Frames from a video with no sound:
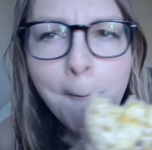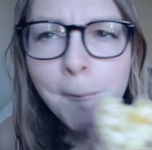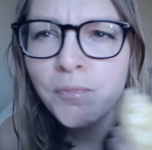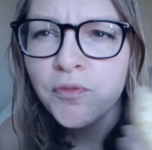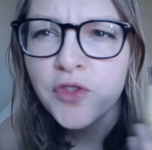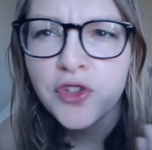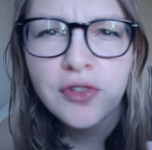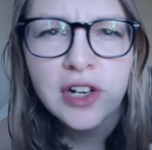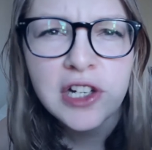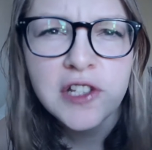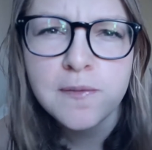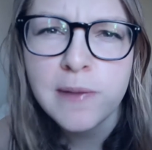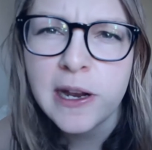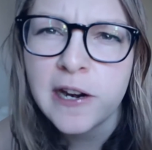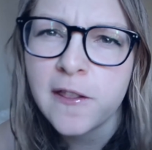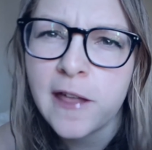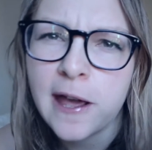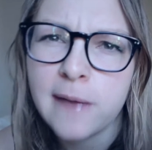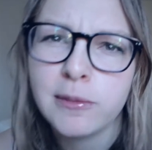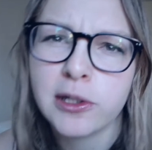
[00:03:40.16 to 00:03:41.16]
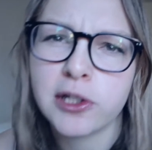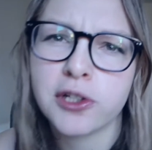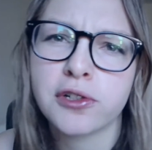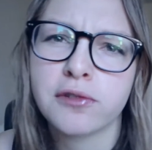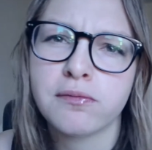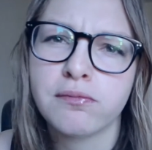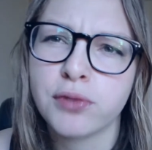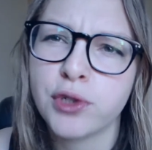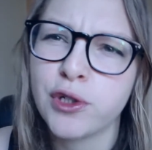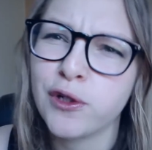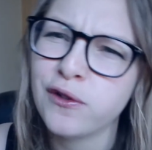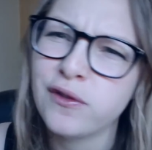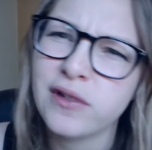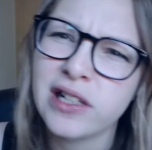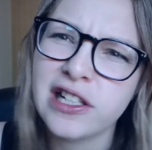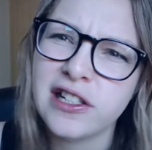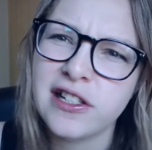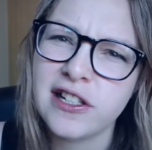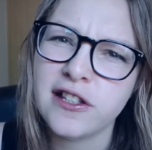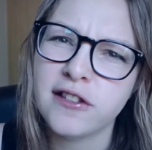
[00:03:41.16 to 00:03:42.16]
Do friends matter that much? Do we
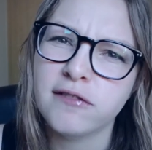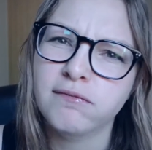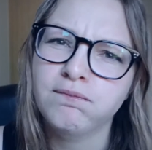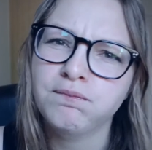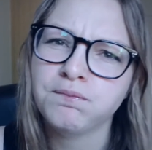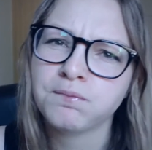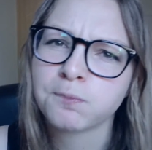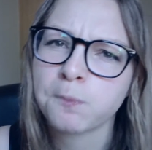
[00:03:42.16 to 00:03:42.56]
really need them?